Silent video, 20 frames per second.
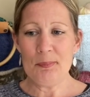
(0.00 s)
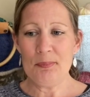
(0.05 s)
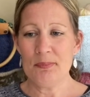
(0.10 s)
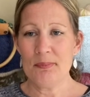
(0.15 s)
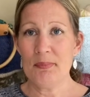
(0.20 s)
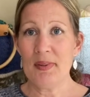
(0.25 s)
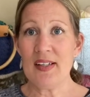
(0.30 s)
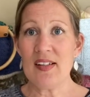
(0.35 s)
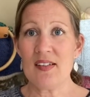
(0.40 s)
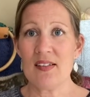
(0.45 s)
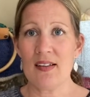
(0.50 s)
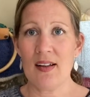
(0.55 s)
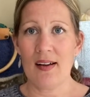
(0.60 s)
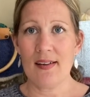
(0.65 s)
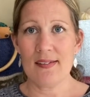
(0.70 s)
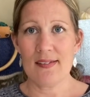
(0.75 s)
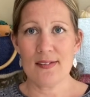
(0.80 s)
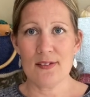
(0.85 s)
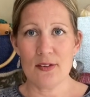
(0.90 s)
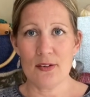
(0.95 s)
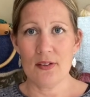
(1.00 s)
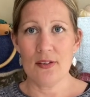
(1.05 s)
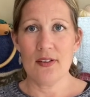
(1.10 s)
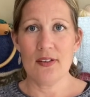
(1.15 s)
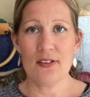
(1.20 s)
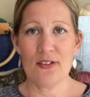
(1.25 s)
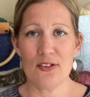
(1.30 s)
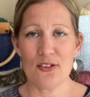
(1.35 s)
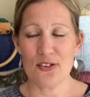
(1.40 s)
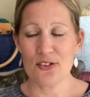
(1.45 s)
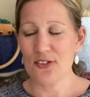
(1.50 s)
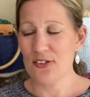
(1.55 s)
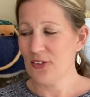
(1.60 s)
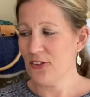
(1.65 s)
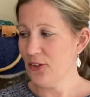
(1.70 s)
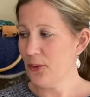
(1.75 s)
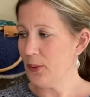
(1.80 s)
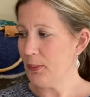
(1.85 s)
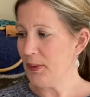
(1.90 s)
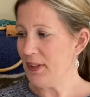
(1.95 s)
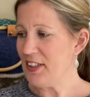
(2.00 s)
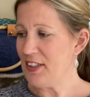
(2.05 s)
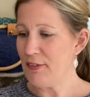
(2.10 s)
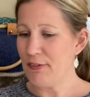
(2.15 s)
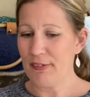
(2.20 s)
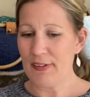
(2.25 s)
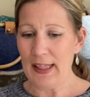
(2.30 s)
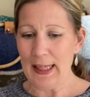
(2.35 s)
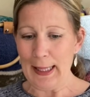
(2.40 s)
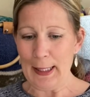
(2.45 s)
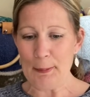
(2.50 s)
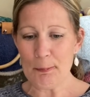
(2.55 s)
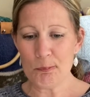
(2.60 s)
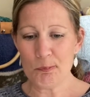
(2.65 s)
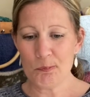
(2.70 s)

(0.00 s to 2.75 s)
But it's nice to just do it a bit differently.